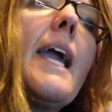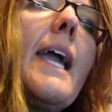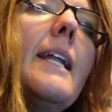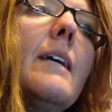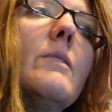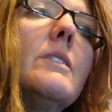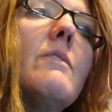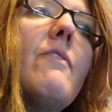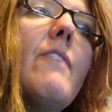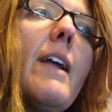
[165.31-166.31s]
And it was
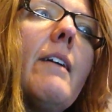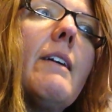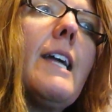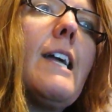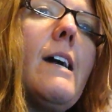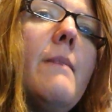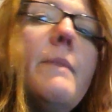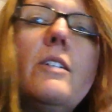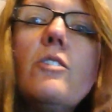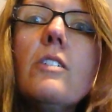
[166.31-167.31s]
very
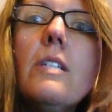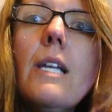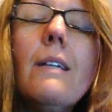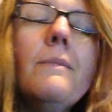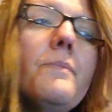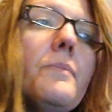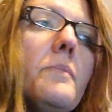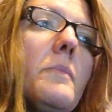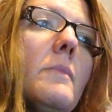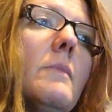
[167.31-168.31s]
interesting
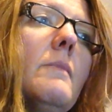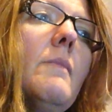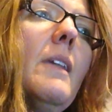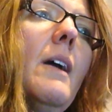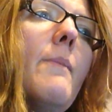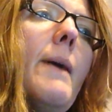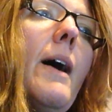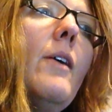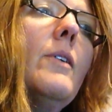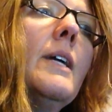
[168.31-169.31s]

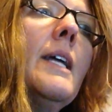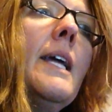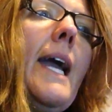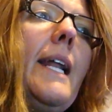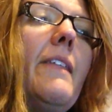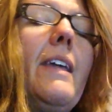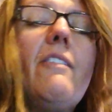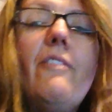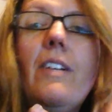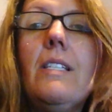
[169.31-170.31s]
about, and I think
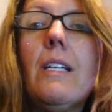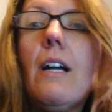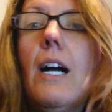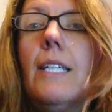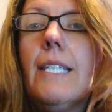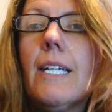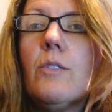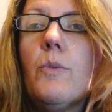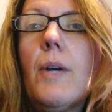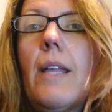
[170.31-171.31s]
it fits in
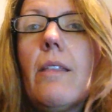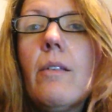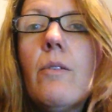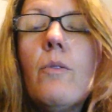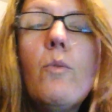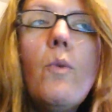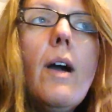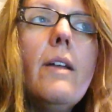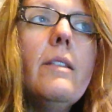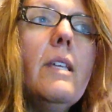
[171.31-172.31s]
context with
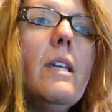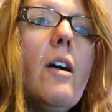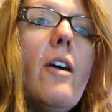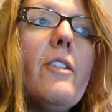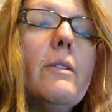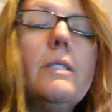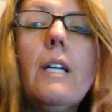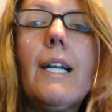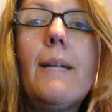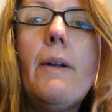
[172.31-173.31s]
what the author was
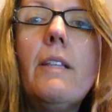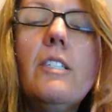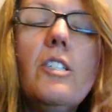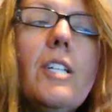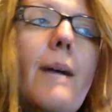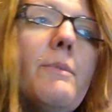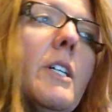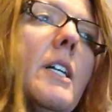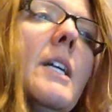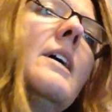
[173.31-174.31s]
talking about in this
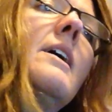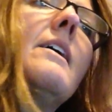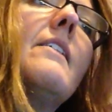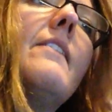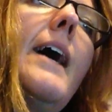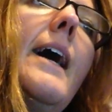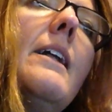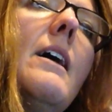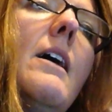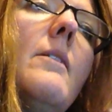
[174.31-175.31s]
chapter, that